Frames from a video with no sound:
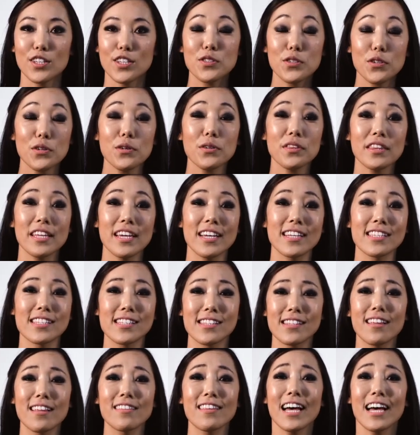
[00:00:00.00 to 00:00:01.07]
The truth is,
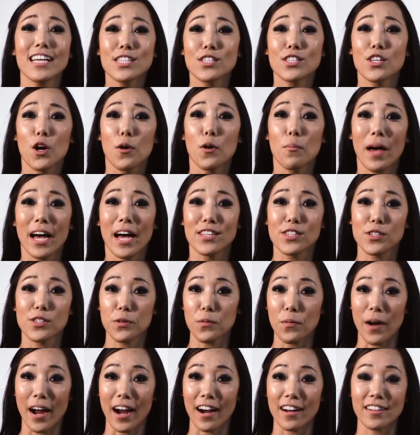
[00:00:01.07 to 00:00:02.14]
the less toe pads
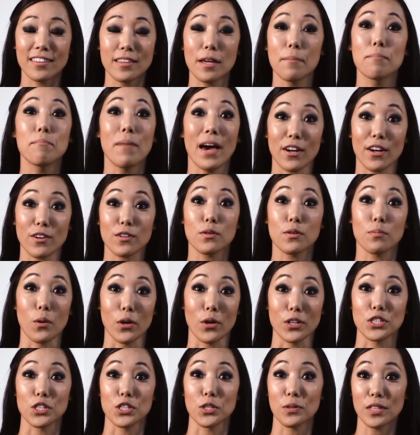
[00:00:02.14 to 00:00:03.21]
you wear, the better the
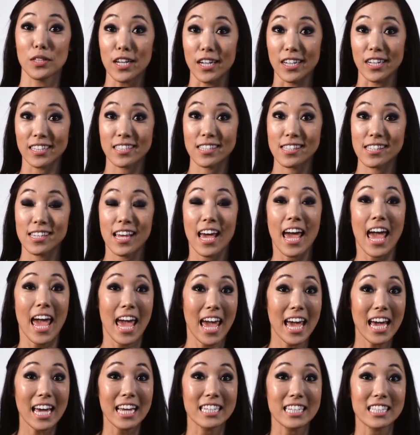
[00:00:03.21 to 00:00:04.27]
pointe shoe looks,
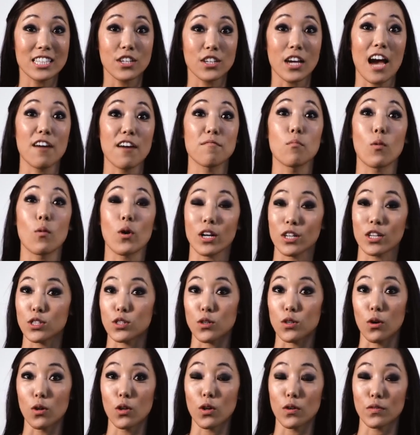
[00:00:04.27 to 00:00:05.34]
and you have more
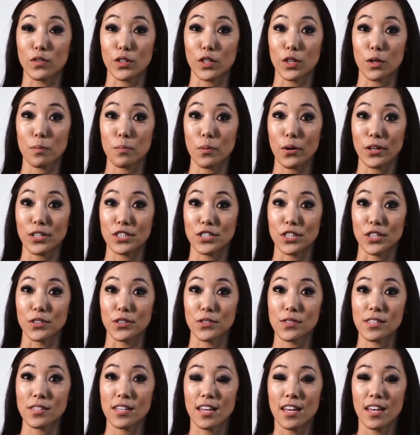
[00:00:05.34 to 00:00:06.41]
control over your pointe
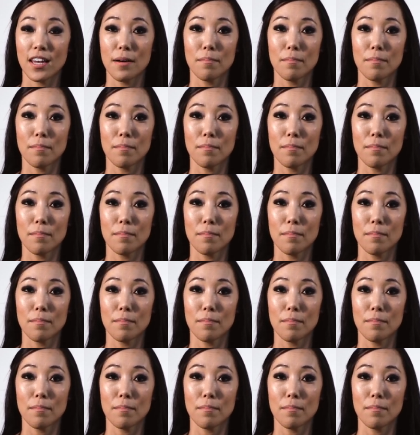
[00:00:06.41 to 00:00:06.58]
shoes.